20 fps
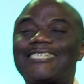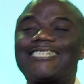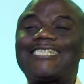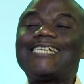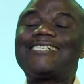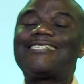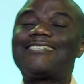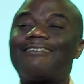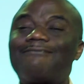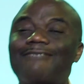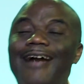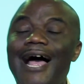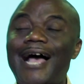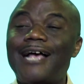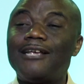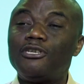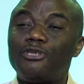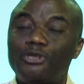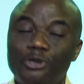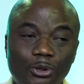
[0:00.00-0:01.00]

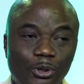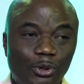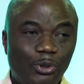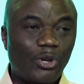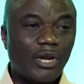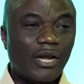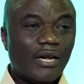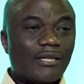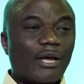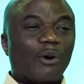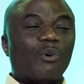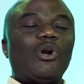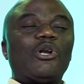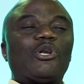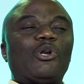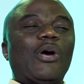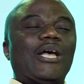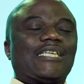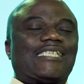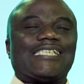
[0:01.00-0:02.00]
caesarize you, they
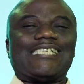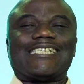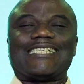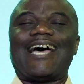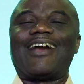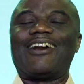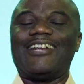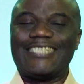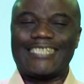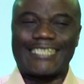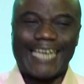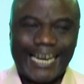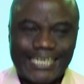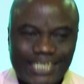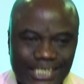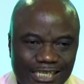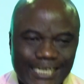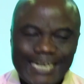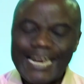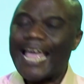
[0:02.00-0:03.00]
will do a cesarean
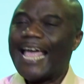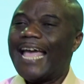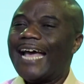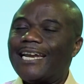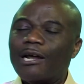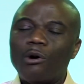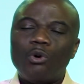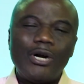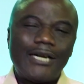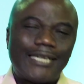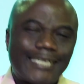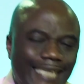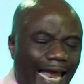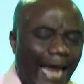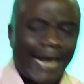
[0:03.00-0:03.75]
section and they will